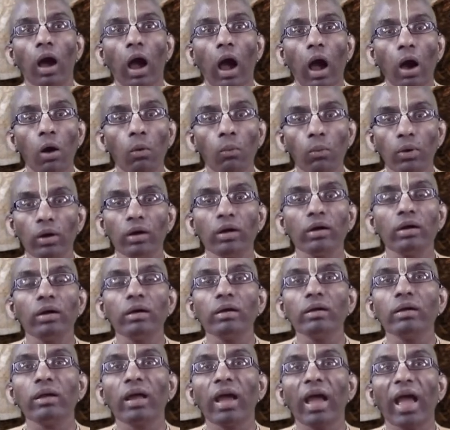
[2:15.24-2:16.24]

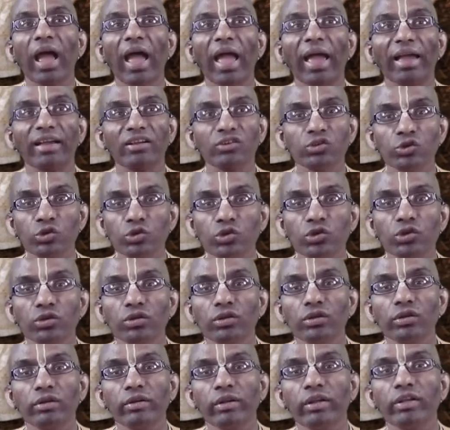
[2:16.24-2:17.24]
our
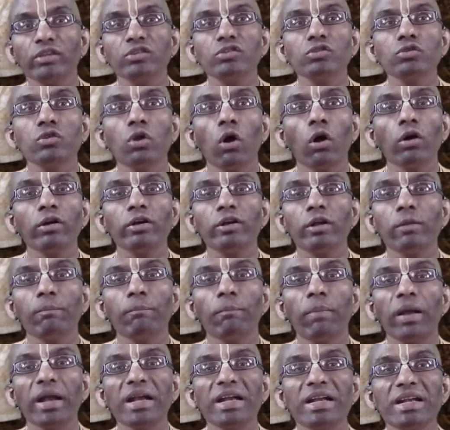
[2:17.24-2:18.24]
action is not
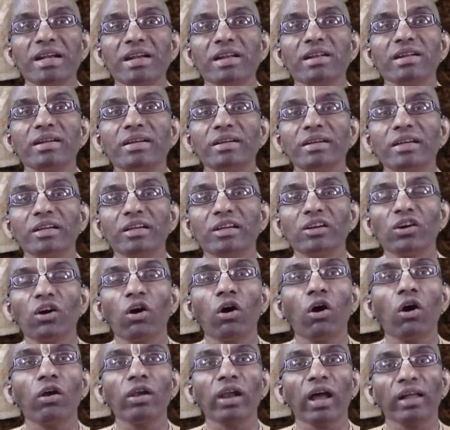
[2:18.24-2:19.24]
dependent
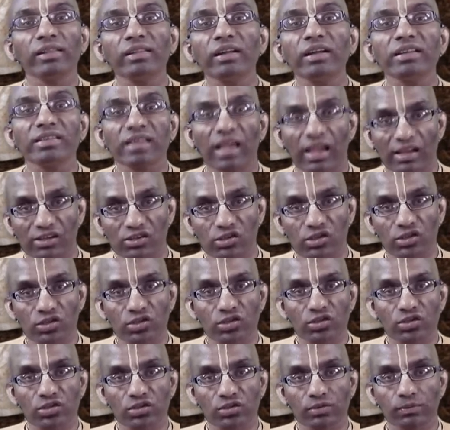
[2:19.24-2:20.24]
on others'
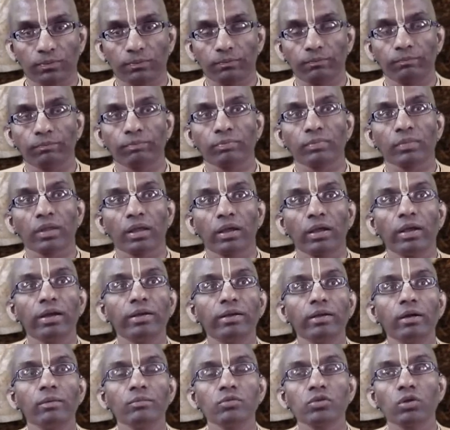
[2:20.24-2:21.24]
actions
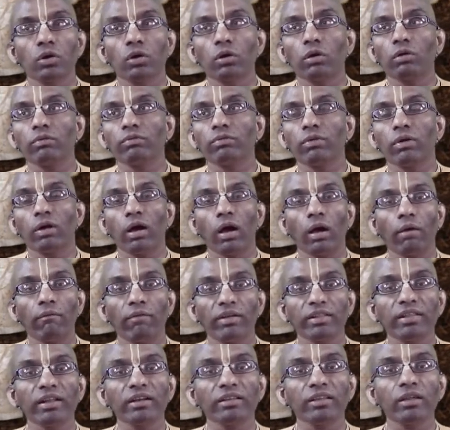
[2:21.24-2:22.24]
in terms of
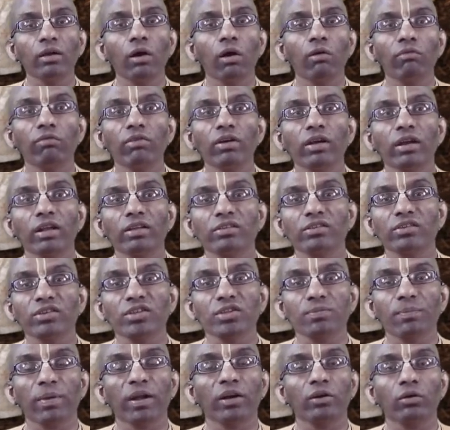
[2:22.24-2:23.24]
whether they offer us
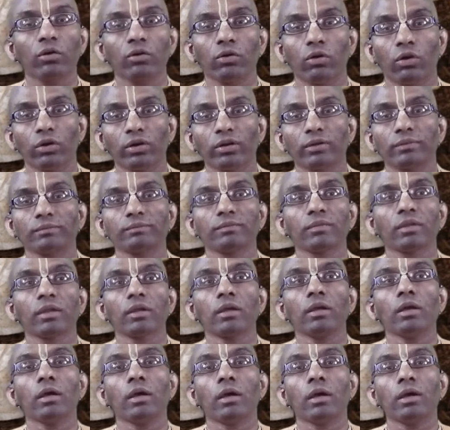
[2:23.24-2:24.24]
respect or not.
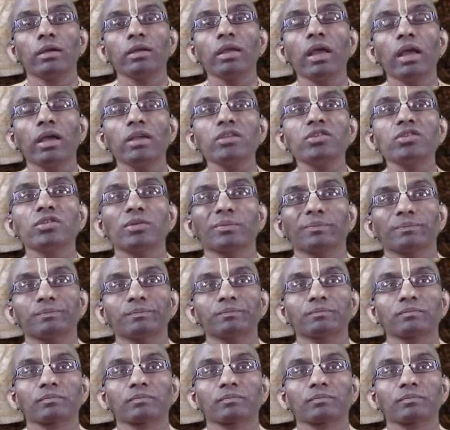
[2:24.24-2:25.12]
Yes,